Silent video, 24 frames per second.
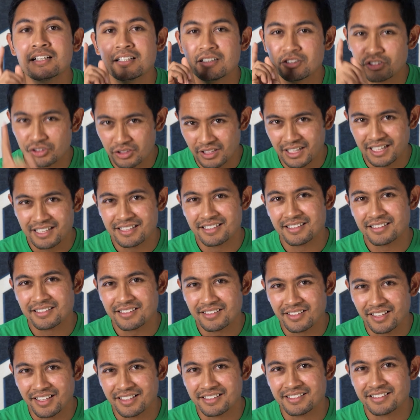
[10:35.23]
try this
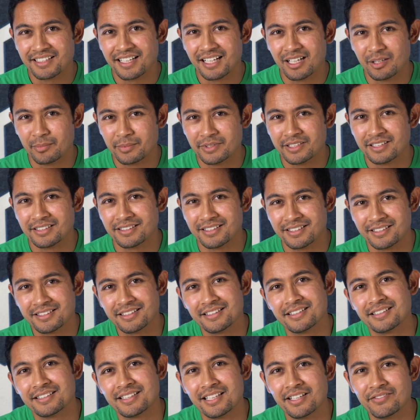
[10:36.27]
lens out, because it's
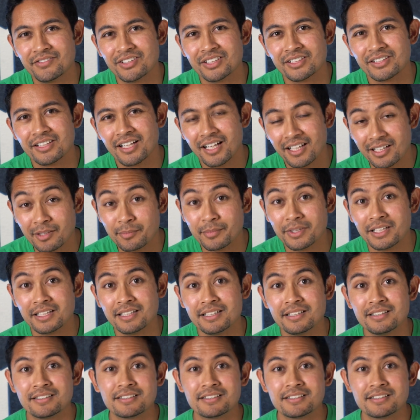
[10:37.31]
gonna save you a lot of money,